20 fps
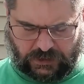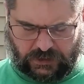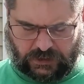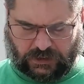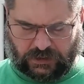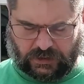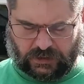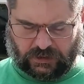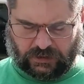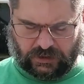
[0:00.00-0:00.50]

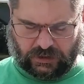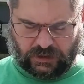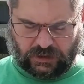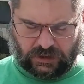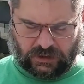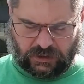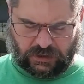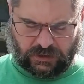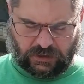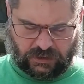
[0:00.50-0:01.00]

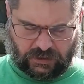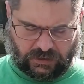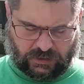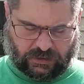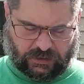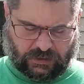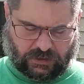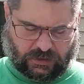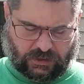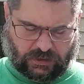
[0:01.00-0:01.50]
the
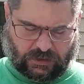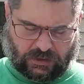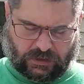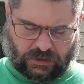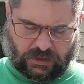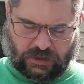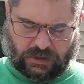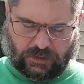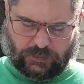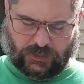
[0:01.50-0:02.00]

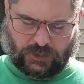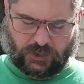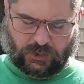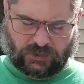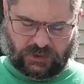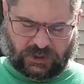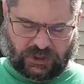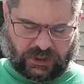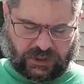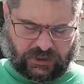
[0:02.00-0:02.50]

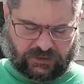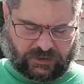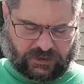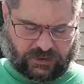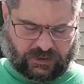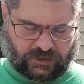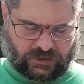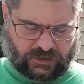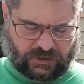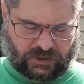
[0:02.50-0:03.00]
Moonlit
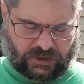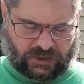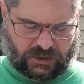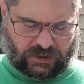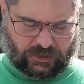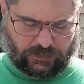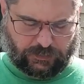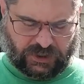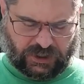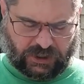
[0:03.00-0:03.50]

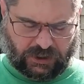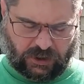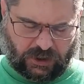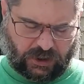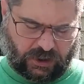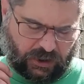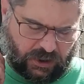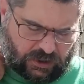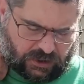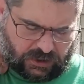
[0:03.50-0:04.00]
Big
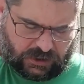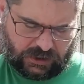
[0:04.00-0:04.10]
Hog.